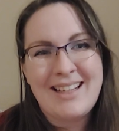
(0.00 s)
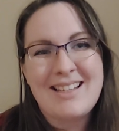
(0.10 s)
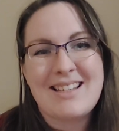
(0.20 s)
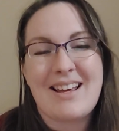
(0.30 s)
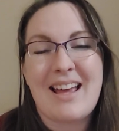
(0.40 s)

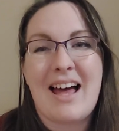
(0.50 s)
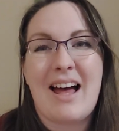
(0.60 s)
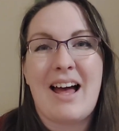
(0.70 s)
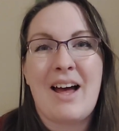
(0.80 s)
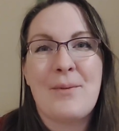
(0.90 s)
So
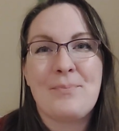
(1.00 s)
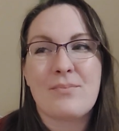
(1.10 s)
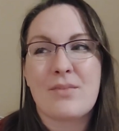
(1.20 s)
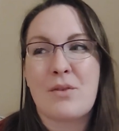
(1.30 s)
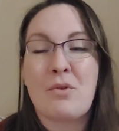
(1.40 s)
yeah,
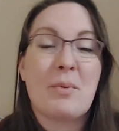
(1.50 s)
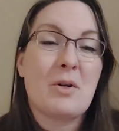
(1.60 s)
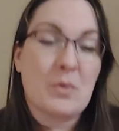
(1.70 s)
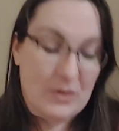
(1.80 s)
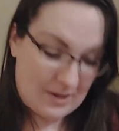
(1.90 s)
Robin
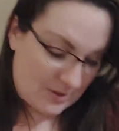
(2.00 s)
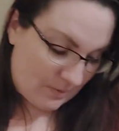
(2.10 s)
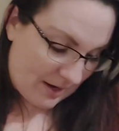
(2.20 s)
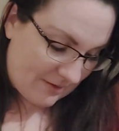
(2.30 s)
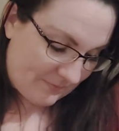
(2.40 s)
also
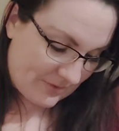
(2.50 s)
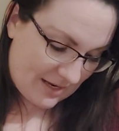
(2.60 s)
spent